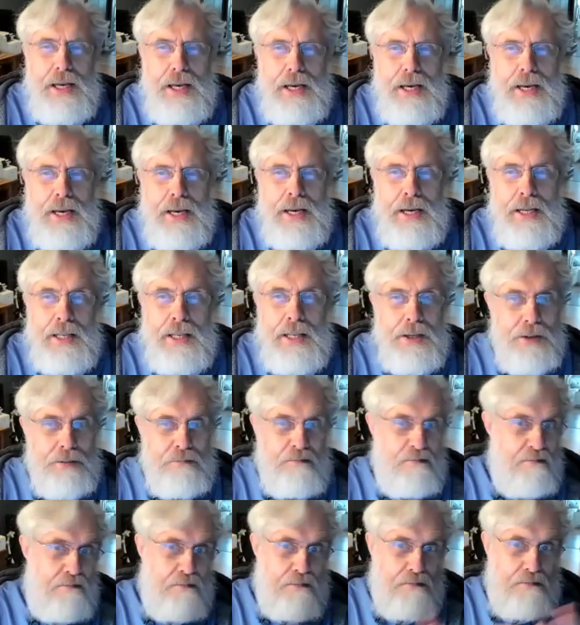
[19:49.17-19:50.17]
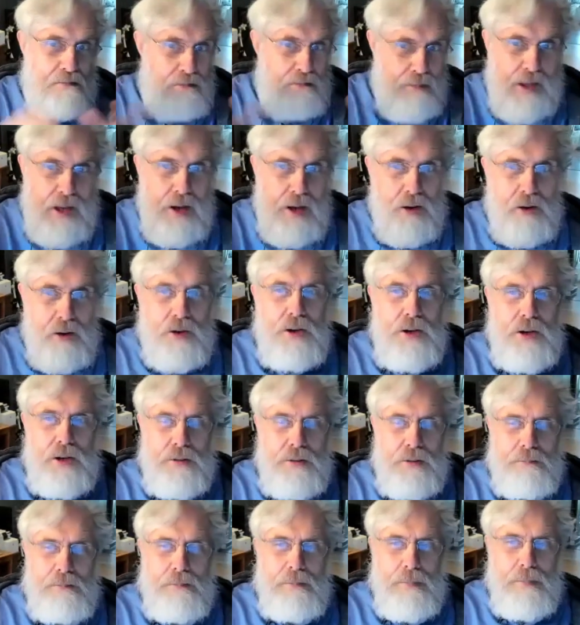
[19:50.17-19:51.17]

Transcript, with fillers: And they, they all could.